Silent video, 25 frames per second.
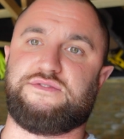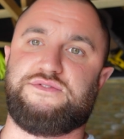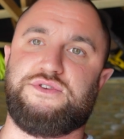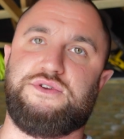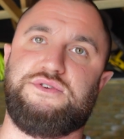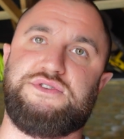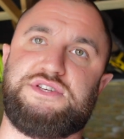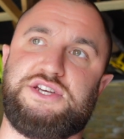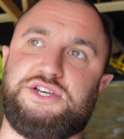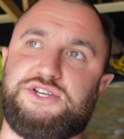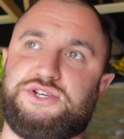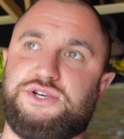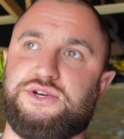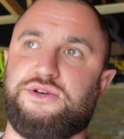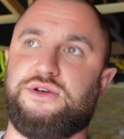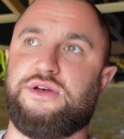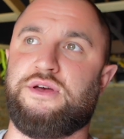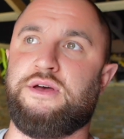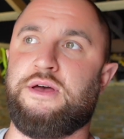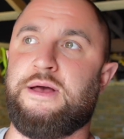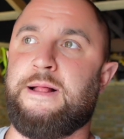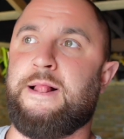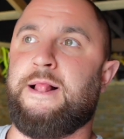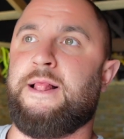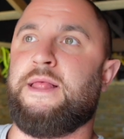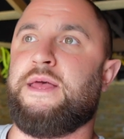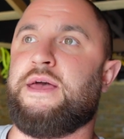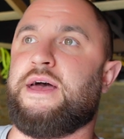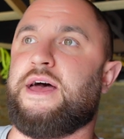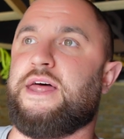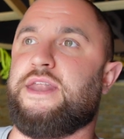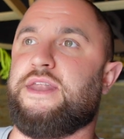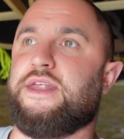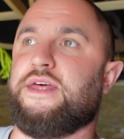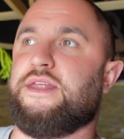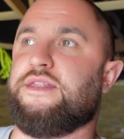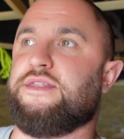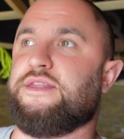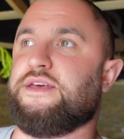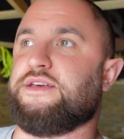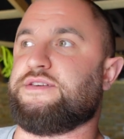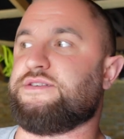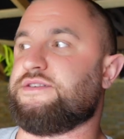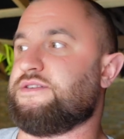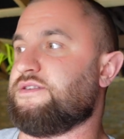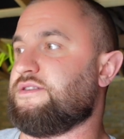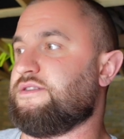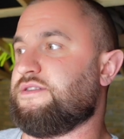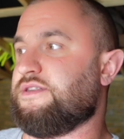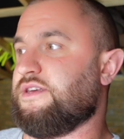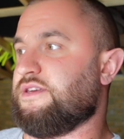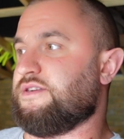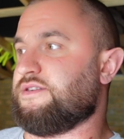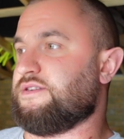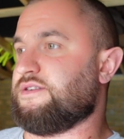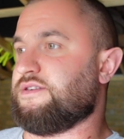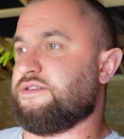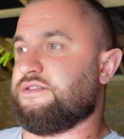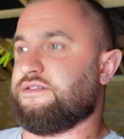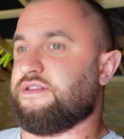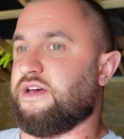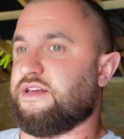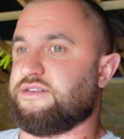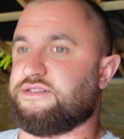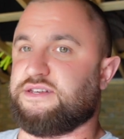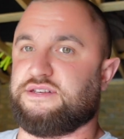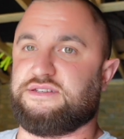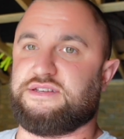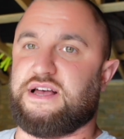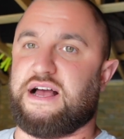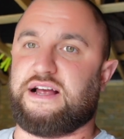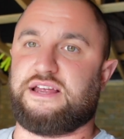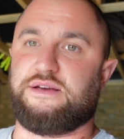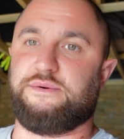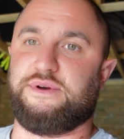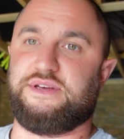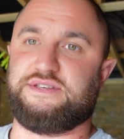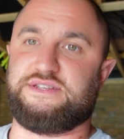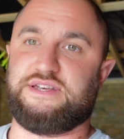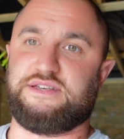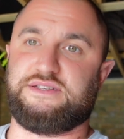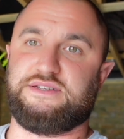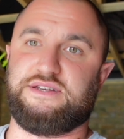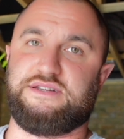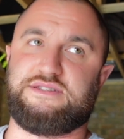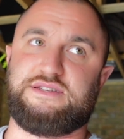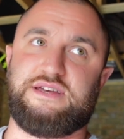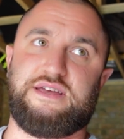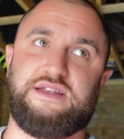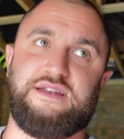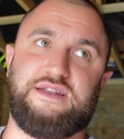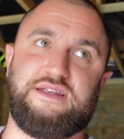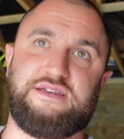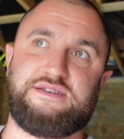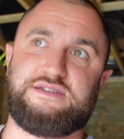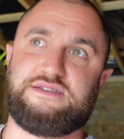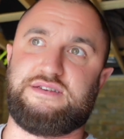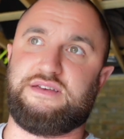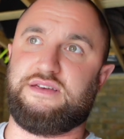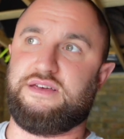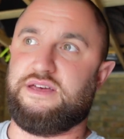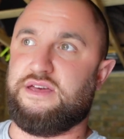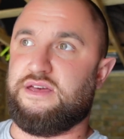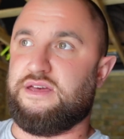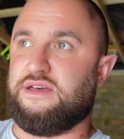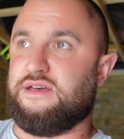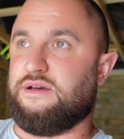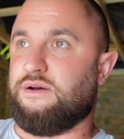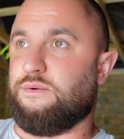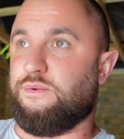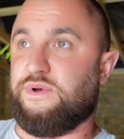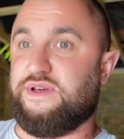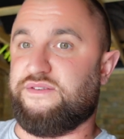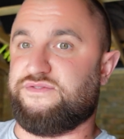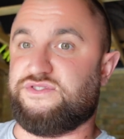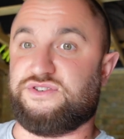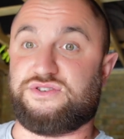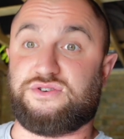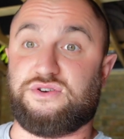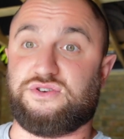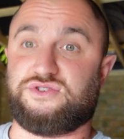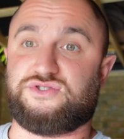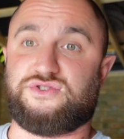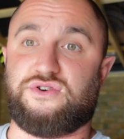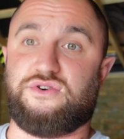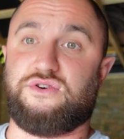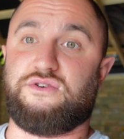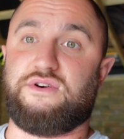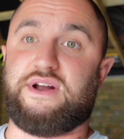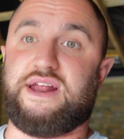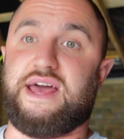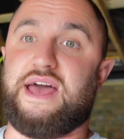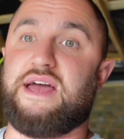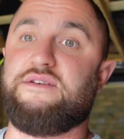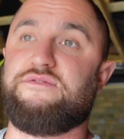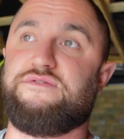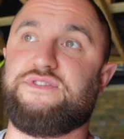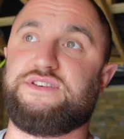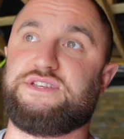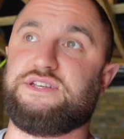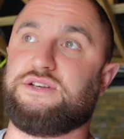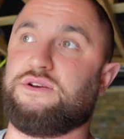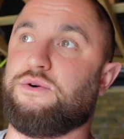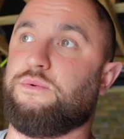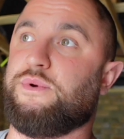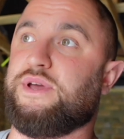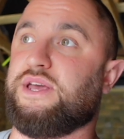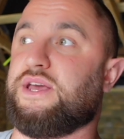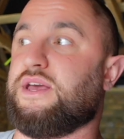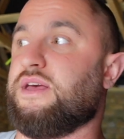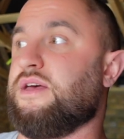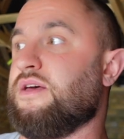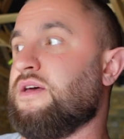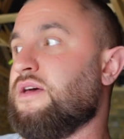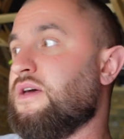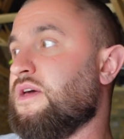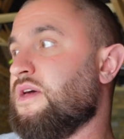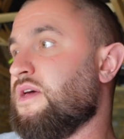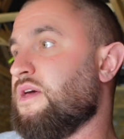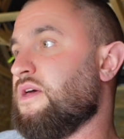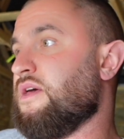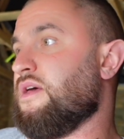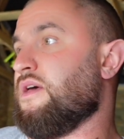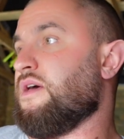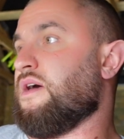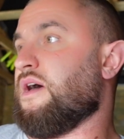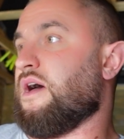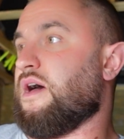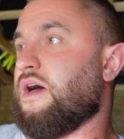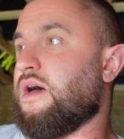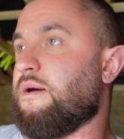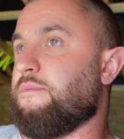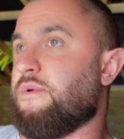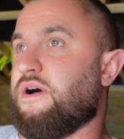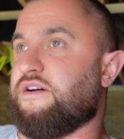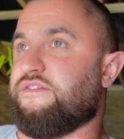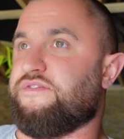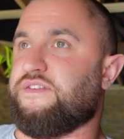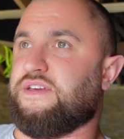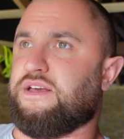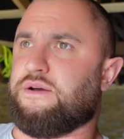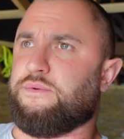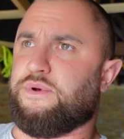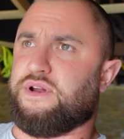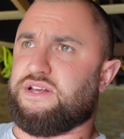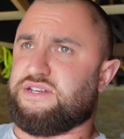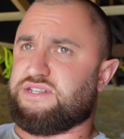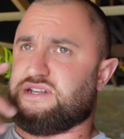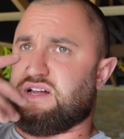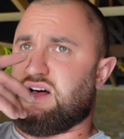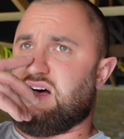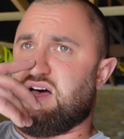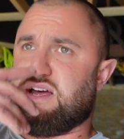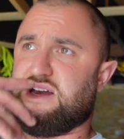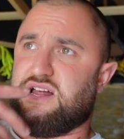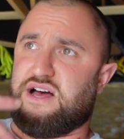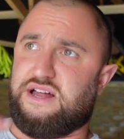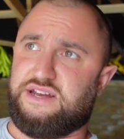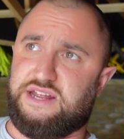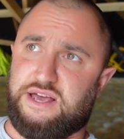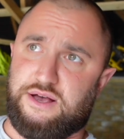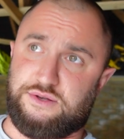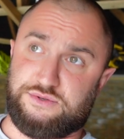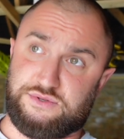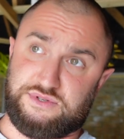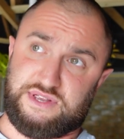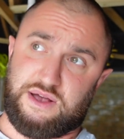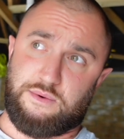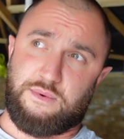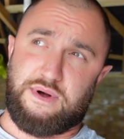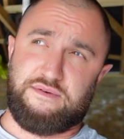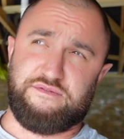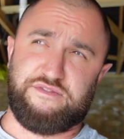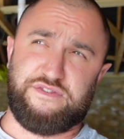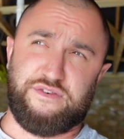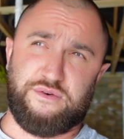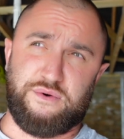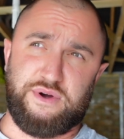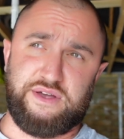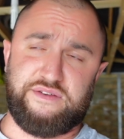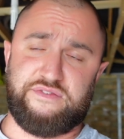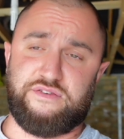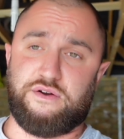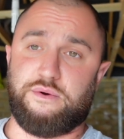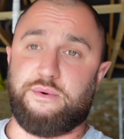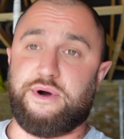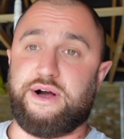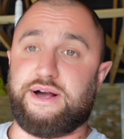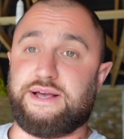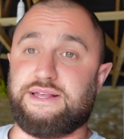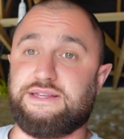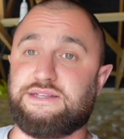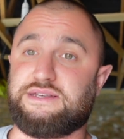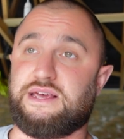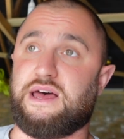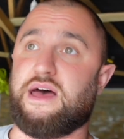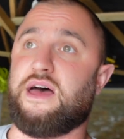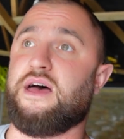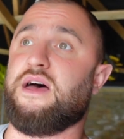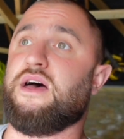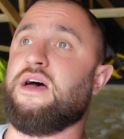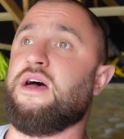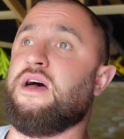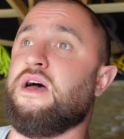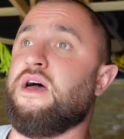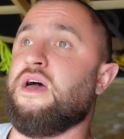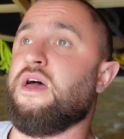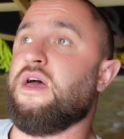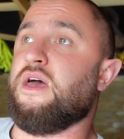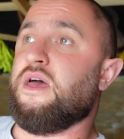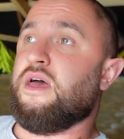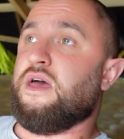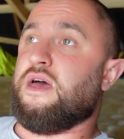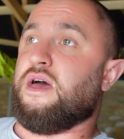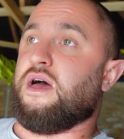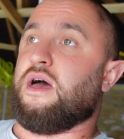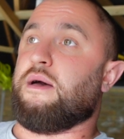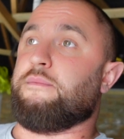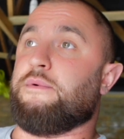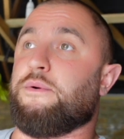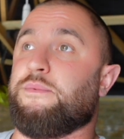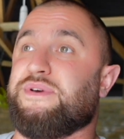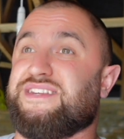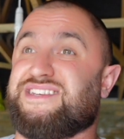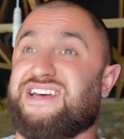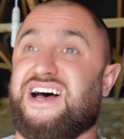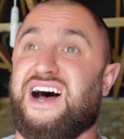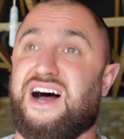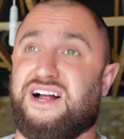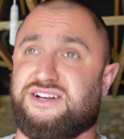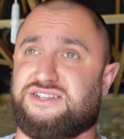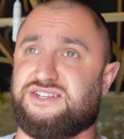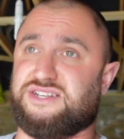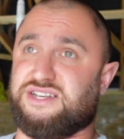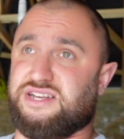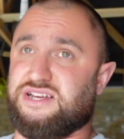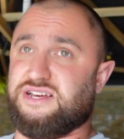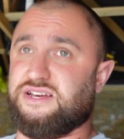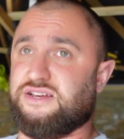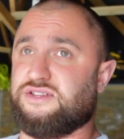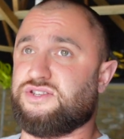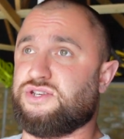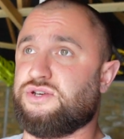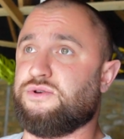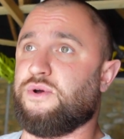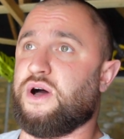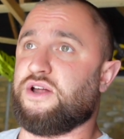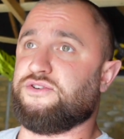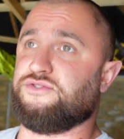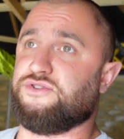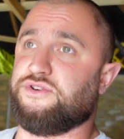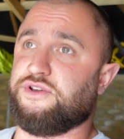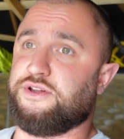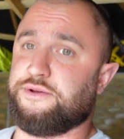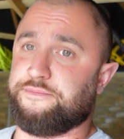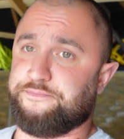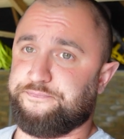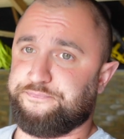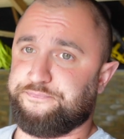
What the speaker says: of new tissue. And this does exactly what it says in the tin. We have just got stronger at it every single week. I think when I started, RDLs was at 140 for a working set, and we touched 200